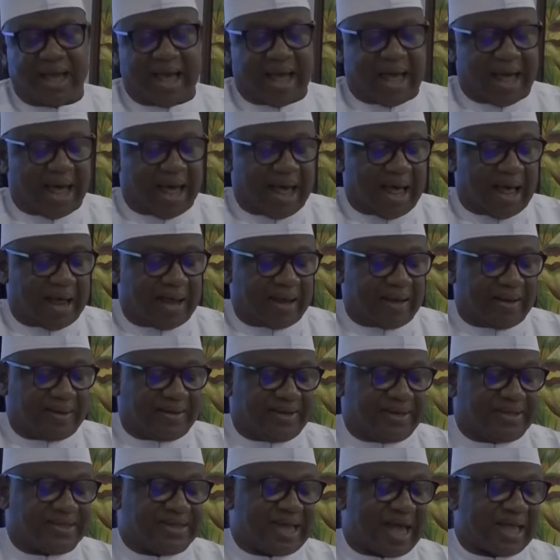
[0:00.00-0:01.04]
And
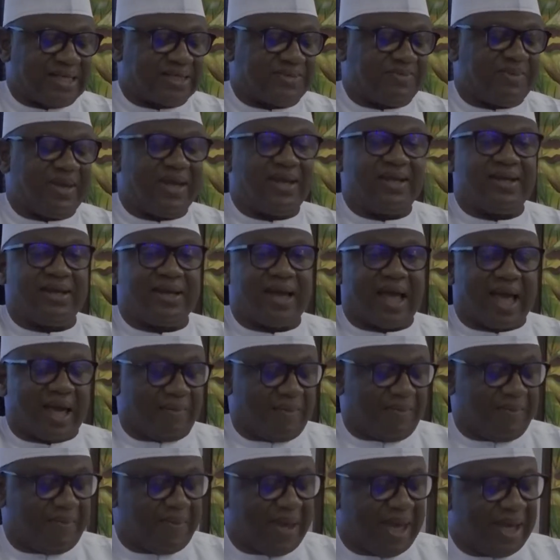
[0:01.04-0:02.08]
this has been a
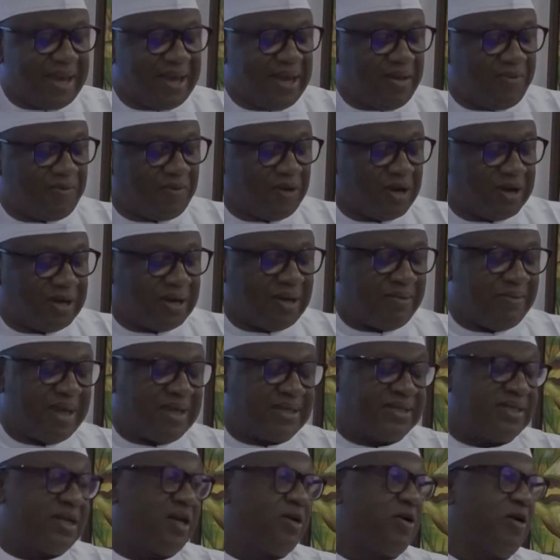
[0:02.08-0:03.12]
very
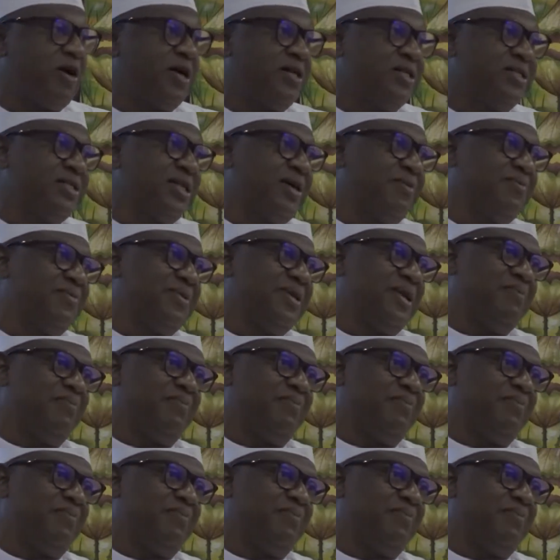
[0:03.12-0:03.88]
fundamental concept in